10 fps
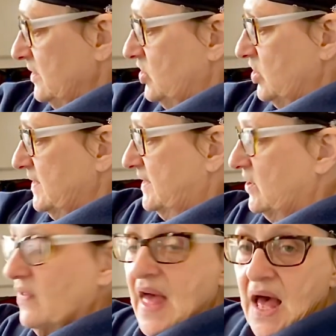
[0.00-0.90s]
just
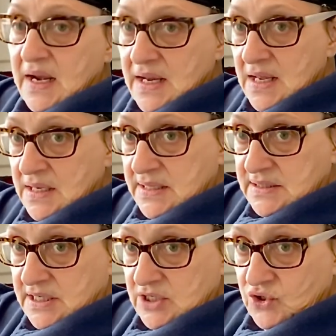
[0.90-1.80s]
so that it
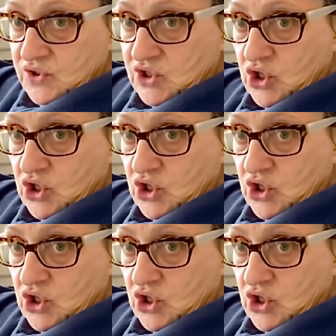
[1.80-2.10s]
continues to